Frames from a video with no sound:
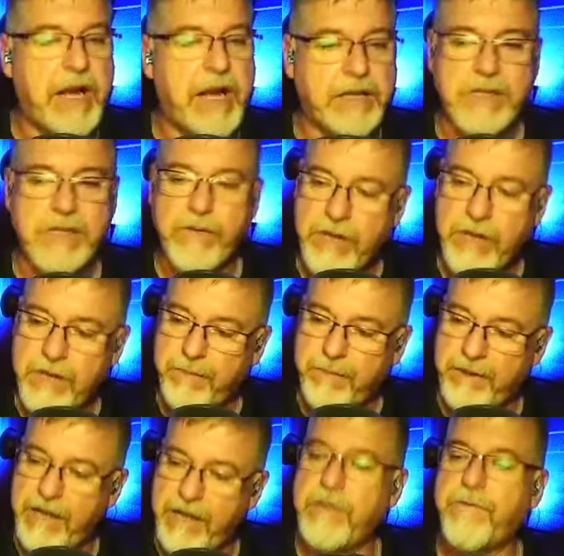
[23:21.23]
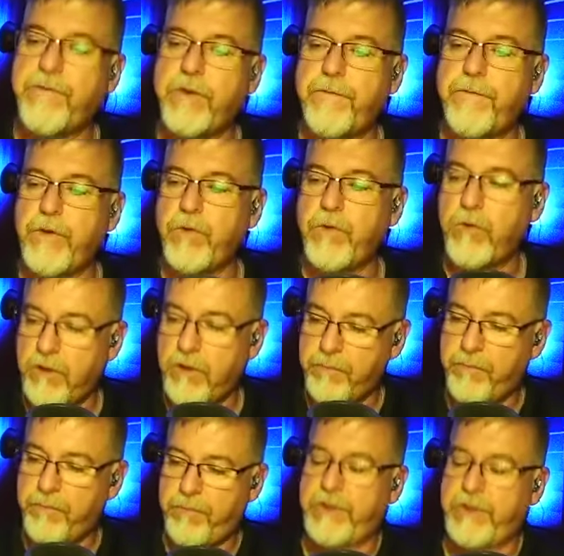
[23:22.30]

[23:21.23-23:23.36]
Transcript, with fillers: activity planning for the funeral and